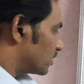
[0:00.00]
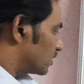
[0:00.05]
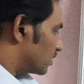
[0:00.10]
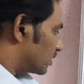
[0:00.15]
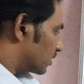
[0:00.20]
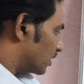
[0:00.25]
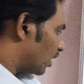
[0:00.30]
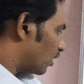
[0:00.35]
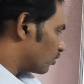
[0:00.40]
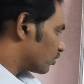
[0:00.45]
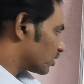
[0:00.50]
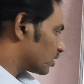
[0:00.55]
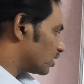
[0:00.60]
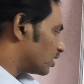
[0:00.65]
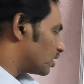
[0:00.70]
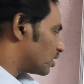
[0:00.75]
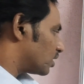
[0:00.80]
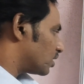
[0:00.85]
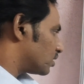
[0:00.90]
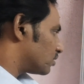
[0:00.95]
now
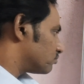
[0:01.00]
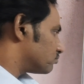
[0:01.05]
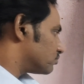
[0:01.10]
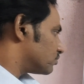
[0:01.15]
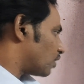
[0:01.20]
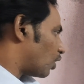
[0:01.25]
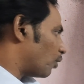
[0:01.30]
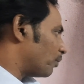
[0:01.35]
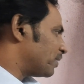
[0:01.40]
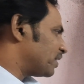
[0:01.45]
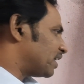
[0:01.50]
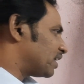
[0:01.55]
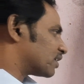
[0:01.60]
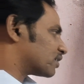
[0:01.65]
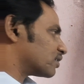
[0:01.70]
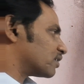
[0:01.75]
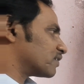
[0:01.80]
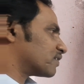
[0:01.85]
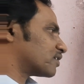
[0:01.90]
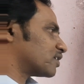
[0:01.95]
how many
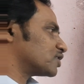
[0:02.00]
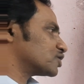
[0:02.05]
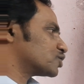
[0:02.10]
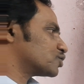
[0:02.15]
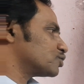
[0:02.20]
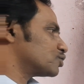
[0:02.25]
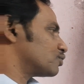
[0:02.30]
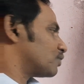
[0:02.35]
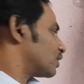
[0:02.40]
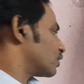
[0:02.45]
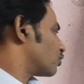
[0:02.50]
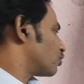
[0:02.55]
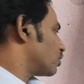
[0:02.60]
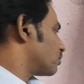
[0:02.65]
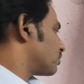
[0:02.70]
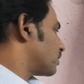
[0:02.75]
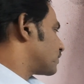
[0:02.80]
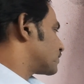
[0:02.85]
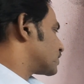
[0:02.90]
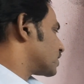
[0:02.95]
electrons constitute 1
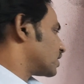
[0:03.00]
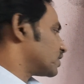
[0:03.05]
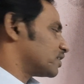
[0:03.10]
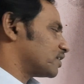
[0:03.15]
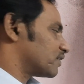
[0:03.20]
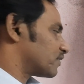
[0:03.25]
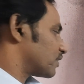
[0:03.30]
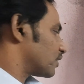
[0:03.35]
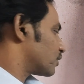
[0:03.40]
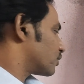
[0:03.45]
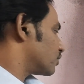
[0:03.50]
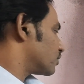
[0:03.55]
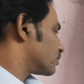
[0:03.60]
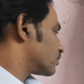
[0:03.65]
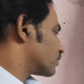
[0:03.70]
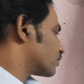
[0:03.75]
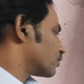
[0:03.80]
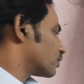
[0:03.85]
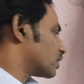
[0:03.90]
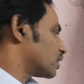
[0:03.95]
coulomb of charge in a circuit?
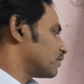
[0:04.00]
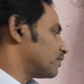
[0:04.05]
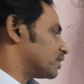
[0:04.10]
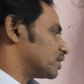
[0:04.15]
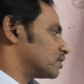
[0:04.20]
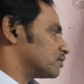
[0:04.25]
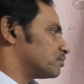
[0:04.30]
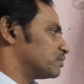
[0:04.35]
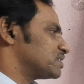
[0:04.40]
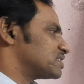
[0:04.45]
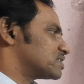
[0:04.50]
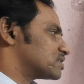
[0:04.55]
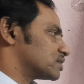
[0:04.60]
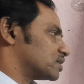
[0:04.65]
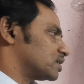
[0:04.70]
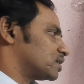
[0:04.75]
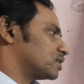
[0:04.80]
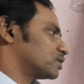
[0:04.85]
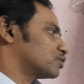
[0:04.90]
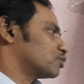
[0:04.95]
So given, means
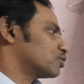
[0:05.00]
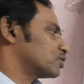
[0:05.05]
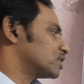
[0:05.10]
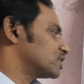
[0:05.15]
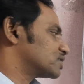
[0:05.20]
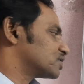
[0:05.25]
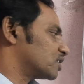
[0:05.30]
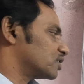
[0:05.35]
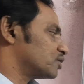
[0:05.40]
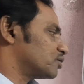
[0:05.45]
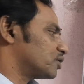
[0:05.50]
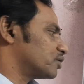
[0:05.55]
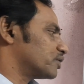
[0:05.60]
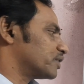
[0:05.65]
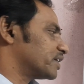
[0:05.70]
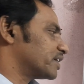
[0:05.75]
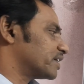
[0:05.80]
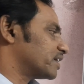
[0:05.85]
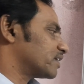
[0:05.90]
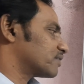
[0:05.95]
total charge you have to
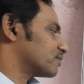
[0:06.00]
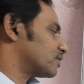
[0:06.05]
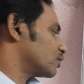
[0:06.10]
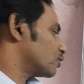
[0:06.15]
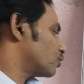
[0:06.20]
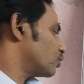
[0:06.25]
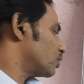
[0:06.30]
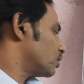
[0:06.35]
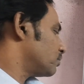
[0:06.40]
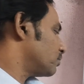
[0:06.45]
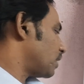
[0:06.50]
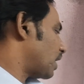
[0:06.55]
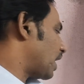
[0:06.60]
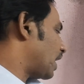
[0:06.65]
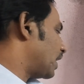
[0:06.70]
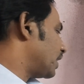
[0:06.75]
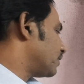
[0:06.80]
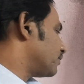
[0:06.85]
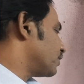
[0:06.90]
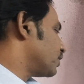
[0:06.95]
take it as 1 coulomb,
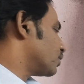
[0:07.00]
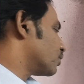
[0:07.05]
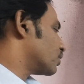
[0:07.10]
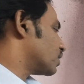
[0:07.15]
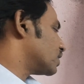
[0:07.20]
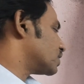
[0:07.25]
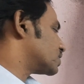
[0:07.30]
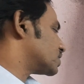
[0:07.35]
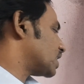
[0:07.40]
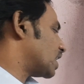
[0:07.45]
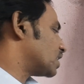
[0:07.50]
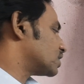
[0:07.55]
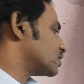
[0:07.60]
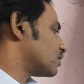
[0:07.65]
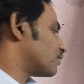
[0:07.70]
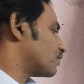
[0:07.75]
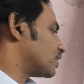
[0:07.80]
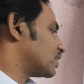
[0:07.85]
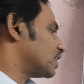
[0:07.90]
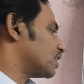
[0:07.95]
and we know that charge of
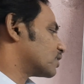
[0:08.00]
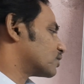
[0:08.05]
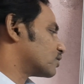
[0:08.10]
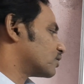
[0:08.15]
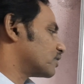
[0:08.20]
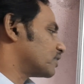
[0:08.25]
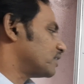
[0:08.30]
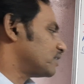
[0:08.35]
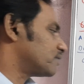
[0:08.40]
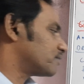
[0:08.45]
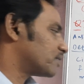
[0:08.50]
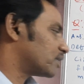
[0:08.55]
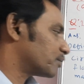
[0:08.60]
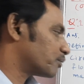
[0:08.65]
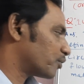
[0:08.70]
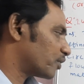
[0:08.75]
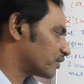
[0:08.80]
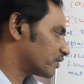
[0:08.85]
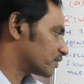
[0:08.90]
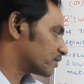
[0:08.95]
1 electron is
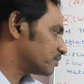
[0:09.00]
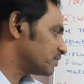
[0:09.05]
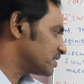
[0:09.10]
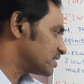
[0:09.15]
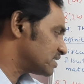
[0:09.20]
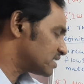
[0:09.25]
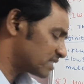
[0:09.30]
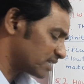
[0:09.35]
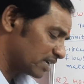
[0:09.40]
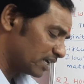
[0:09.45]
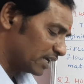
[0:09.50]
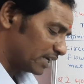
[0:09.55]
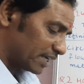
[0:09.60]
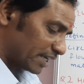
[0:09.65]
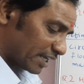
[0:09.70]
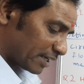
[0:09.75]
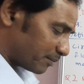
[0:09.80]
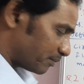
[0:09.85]
1.6, means it